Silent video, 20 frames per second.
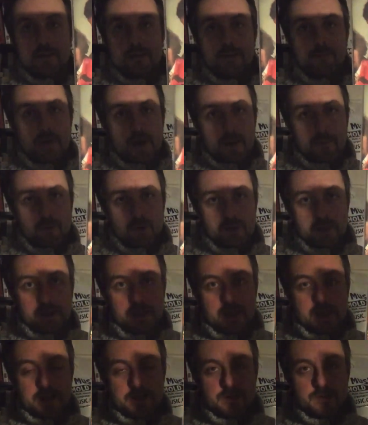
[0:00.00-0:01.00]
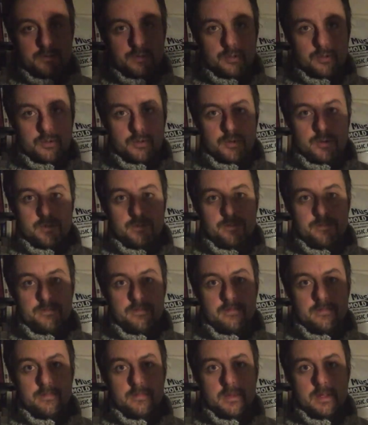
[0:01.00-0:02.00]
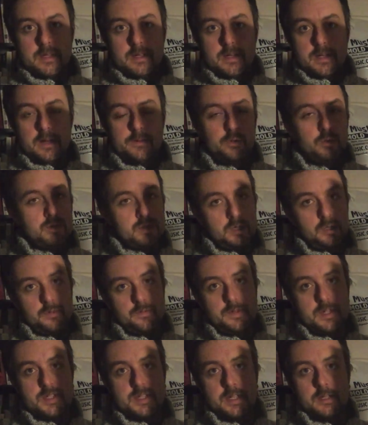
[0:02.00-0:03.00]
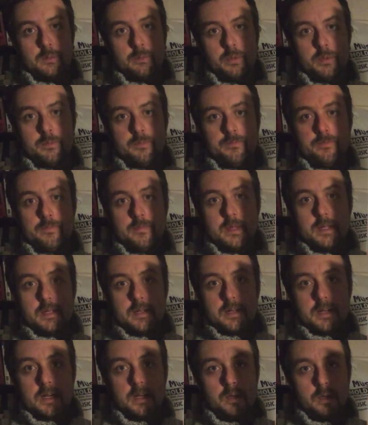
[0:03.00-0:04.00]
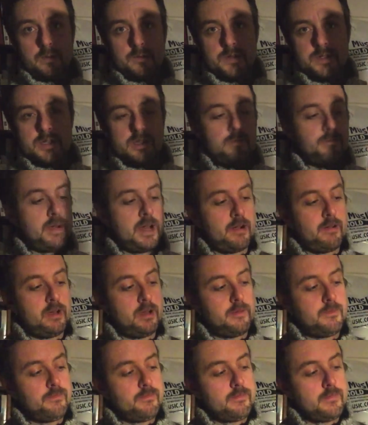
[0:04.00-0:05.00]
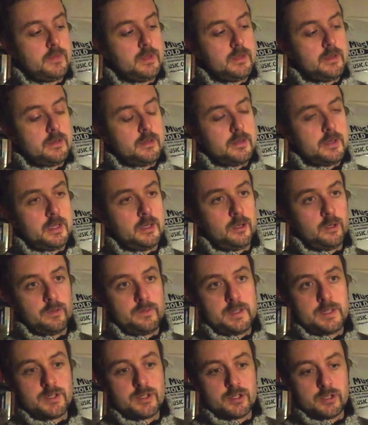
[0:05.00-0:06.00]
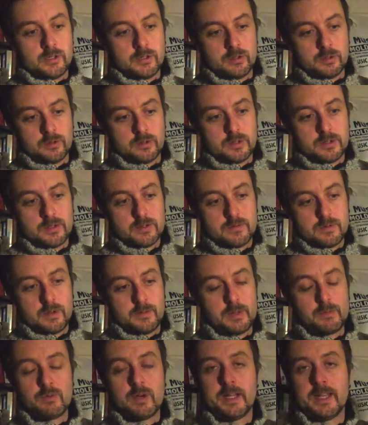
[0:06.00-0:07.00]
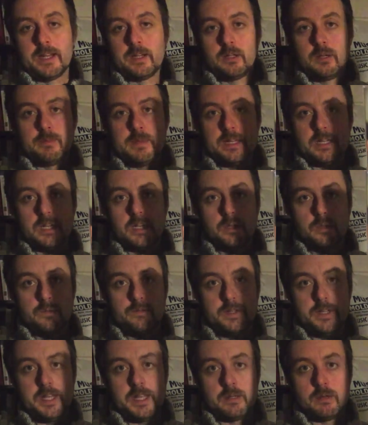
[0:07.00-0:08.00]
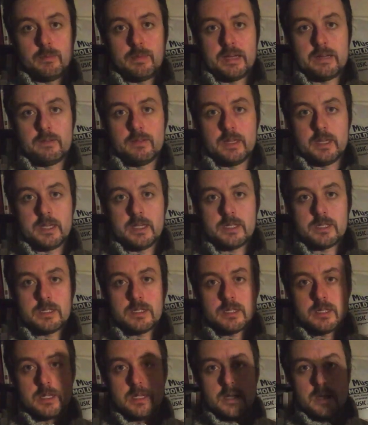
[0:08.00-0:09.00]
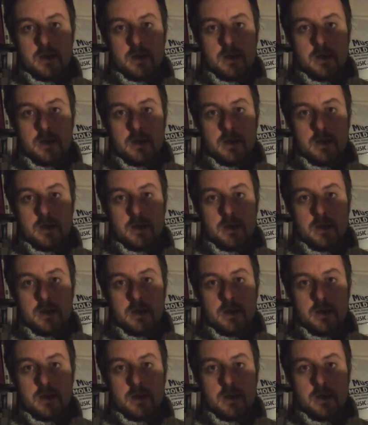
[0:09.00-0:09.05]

The Piper at the Gates of Dawn. I've always loved this album. I love Sid Barrett. I love his songs. I mean, really, I could make a whole video about this.